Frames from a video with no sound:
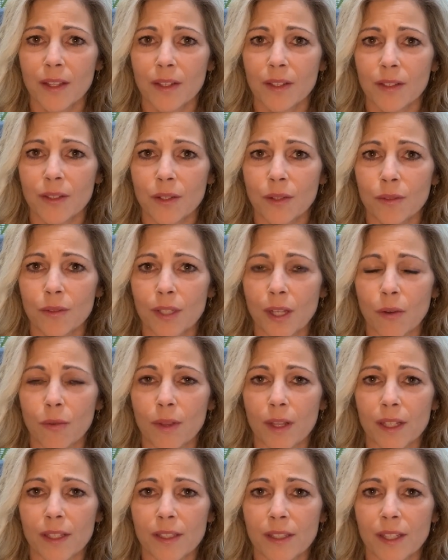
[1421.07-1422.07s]
news
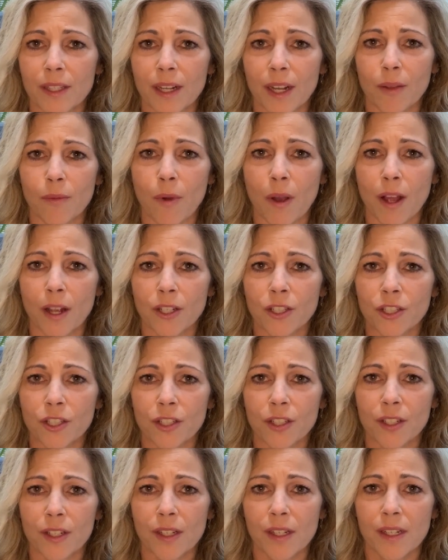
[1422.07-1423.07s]
outlets that I
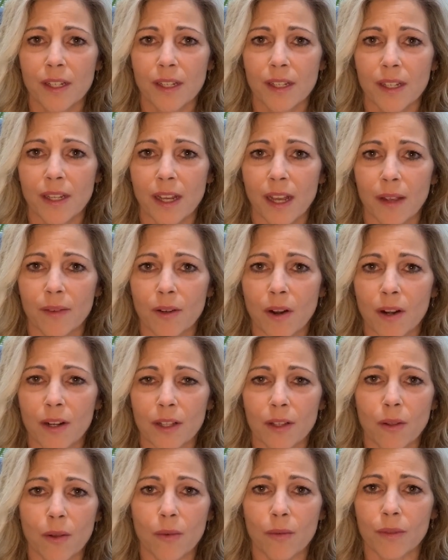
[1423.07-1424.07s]
watch. I'm not
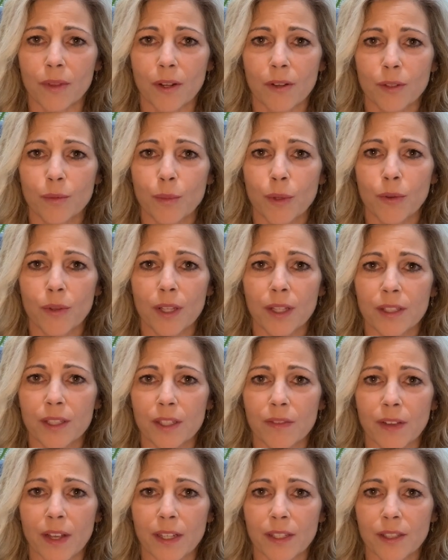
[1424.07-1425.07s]
alone. There's millions
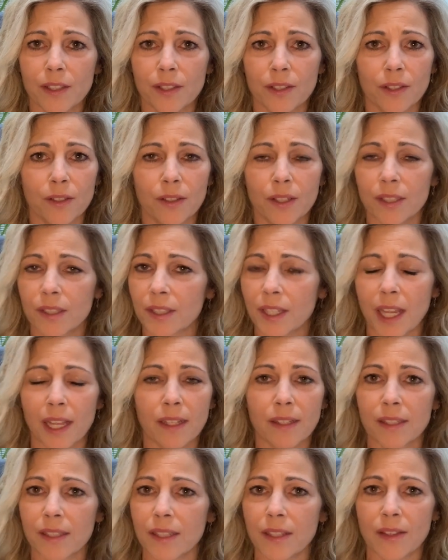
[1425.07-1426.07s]
of us. You just
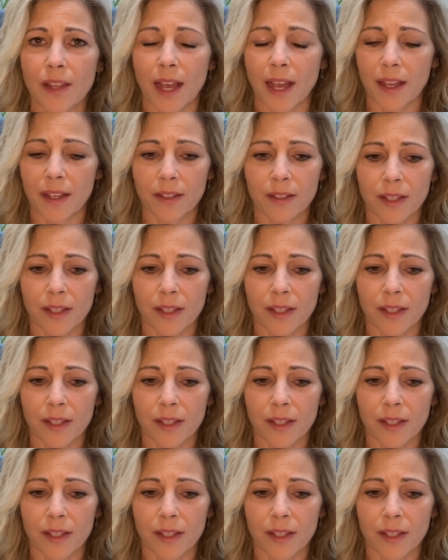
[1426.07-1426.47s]
can't see that.